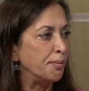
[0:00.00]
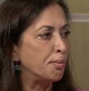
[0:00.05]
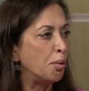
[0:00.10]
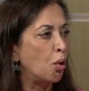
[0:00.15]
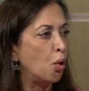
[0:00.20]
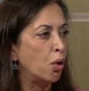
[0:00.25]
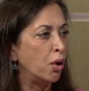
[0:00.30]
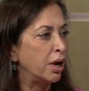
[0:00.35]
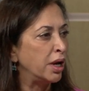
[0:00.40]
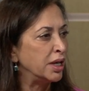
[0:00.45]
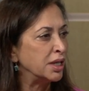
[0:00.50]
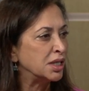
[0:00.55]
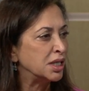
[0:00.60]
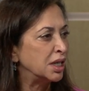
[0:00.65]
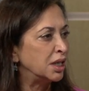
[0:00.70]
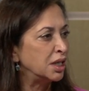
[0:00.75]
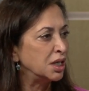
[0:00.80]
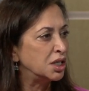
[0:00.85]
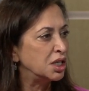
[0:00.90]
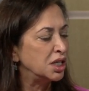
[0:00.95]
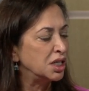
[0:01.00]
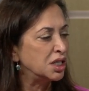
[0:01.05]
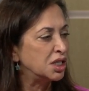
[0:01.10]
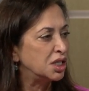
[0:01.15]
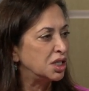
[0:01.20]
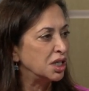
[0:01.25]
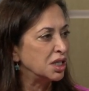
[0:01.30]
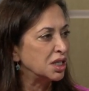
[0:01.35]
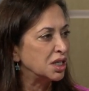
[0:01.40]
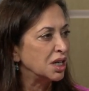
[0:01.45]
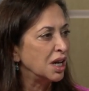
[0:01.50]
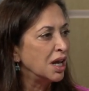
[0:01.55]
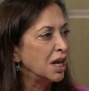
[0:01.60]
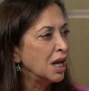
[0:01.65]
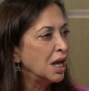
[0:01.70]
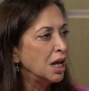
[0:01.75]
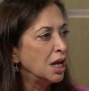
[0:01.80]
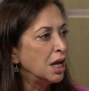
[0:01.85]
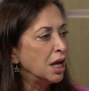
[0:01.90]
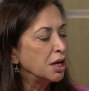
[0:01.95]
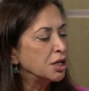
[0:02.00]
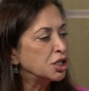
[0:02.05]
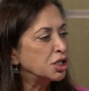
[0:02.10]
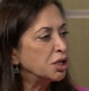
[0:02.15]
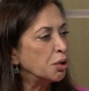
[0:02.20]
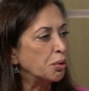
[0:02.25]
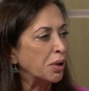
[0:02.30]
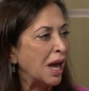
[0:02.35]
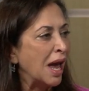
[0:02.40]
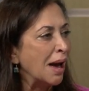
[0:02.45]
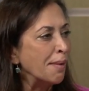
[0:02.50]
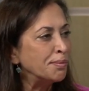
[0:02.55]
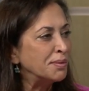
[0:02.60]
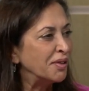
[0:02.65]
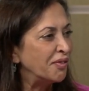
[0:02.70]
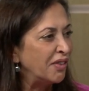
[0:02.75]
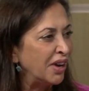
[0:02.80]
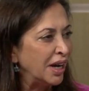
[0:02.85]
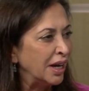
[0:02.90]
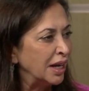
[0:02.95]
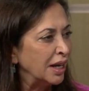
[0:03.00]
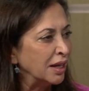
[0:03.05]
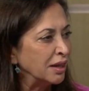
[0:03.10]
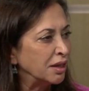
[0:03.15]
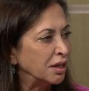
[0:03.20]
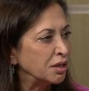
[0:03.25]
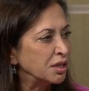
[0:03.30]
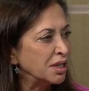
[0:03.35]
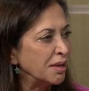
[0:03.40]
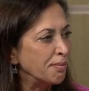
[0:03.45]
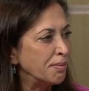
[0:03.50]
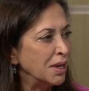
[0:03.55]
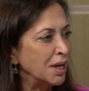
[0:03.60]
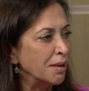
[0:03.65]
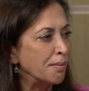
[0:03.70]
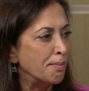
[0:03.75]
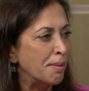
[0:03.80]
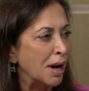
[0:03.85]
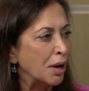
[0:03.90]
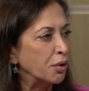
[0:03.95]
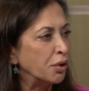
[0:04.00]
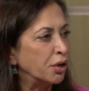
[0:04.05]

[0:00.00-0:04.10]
poised, and she's just so captivating. There's something about